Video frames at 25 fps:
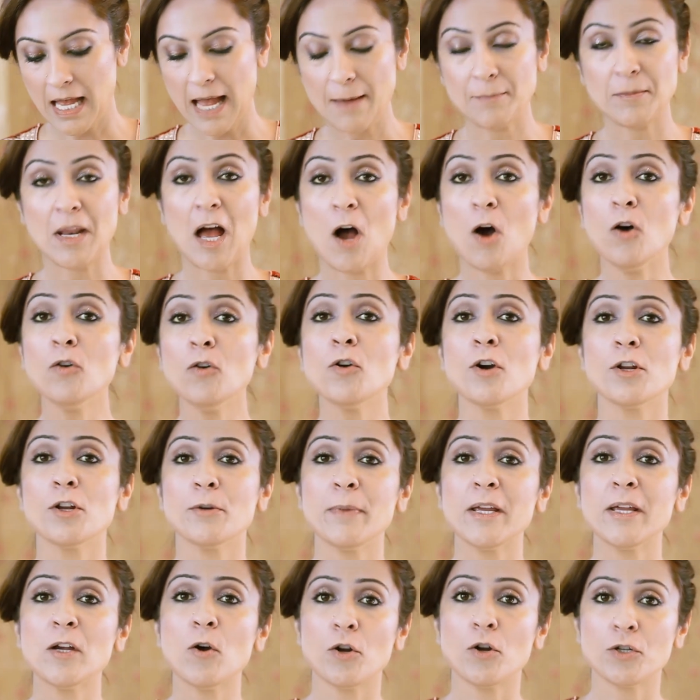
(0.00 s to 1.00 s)
I'm now going
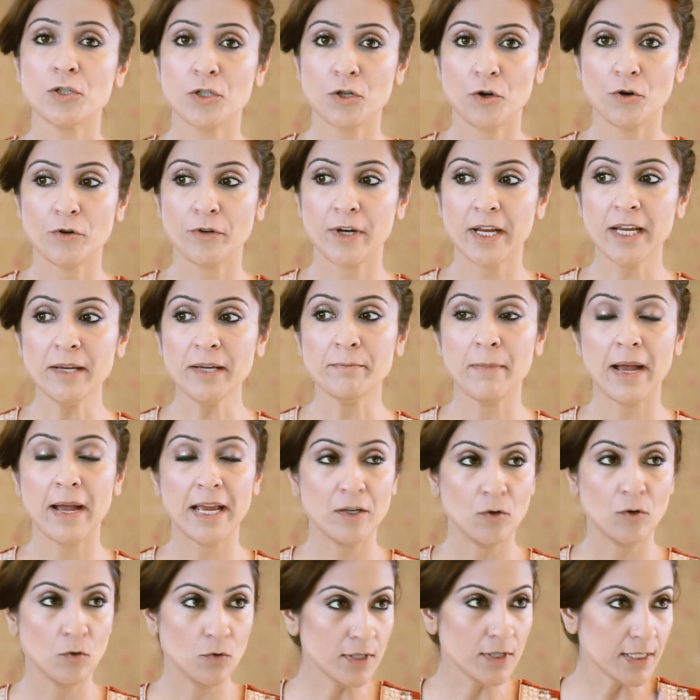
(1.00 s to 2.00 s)
to be contouring my
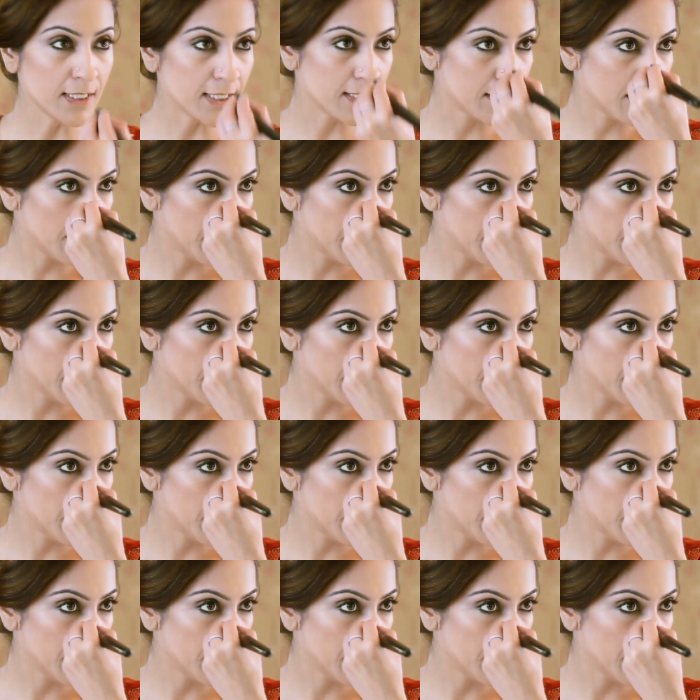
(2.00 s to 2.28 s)
nose.